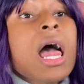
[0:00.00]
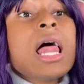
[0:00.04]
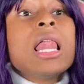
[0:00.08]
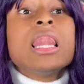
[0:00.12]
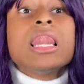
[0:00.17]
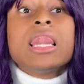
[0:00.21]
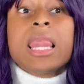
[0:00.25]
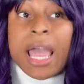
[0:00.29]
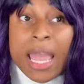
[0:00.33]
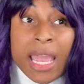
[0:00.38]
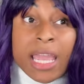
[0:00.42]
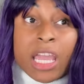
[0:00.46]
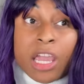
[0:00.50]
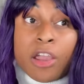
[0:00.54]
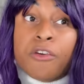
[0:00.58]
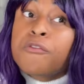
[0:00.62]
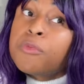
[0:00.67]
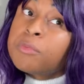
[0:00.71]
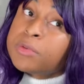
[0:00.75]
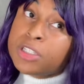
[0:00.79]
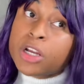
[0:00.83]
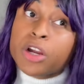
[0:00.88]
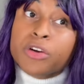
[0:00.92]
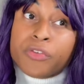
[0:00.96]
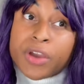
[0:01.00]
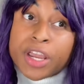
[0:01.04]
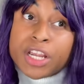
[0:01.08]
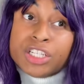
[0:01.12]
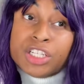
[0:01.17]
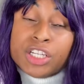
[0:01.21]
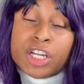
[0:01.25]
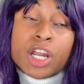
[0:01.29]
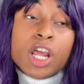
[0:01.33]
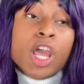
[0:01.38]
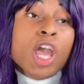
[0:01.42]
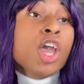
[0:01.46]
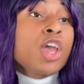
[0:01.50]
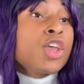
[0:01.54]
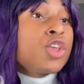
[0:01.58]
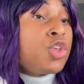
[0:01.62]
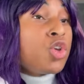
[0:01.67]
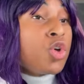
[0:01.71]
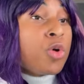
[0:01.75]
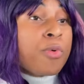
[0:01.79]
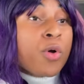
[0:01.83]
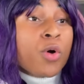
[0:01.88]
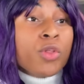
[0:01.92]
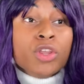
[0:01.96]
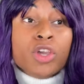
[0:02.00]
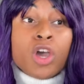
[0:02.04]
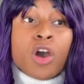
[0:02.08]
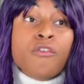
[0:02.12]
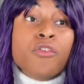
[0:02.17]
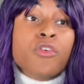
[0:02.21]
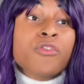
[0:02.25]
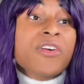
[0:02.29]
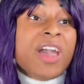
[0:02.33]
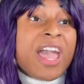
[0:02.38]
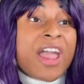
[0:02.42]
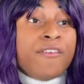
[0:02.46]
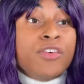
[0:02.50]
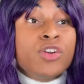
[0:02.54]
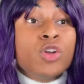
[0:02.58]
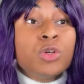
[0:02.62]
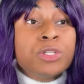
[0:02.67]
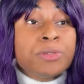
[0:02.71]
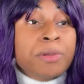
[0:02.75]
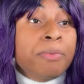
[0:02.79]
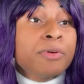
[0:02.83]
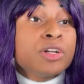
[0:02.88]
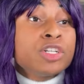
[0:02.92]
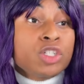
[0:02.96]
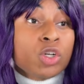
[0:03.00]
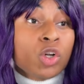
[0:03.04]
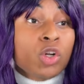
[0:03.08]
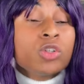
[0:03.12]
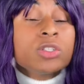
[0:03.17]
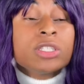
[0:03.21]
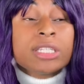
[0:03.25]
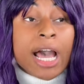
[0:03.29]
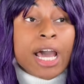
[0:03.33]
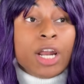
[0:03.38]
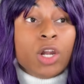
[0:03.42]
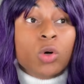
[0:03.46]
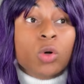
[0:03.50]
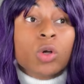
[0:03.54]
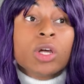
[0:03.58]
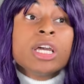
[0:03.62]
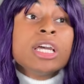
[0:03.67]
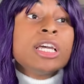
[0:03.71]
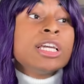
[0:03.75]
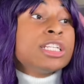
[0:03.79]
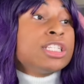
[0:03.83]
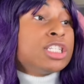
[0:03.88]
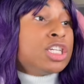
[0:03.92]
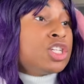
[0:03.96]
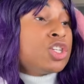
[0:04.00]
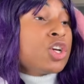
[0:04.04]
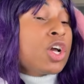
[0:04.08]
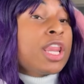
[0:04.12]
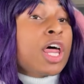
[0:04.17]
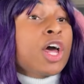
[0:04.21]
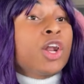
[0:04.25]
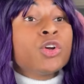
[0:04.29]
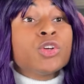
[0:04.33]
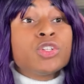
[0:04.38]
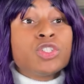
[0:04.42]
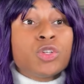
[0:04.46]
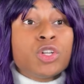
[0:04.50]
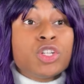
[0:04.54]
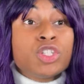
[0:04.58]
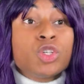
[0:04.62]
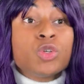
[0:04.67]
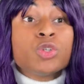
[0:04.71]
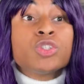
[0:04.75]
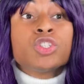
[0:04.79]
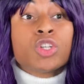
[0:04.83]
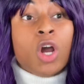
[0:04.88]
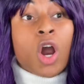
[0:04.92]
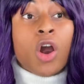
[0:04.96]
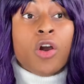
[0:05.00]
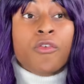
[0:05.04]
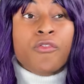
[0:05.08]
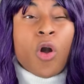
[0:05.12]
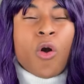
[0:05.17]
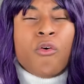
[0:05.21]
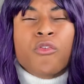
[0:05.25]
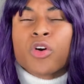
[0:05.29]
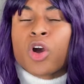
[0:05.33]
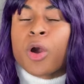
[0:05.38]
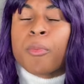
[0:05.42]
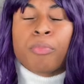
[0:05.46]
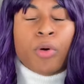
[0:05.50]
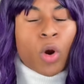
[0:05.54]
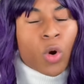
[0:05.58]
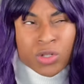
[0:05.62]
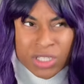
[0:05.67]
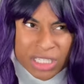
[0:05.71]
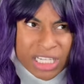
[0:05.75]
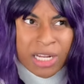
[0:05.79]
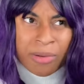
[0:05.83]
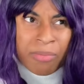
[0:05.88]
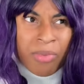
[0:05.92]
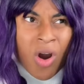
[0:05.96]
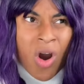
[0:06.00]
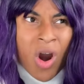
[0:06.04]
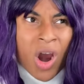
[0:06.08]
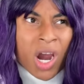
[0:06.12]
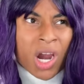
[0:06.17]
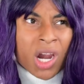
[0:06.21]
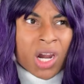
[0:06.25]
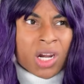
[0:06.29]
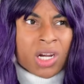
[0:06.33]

Laying from starvation, you'll be on the cover of every newspaper journal titled Teacher Allowed Her Students to Starve Over a Protein Bar.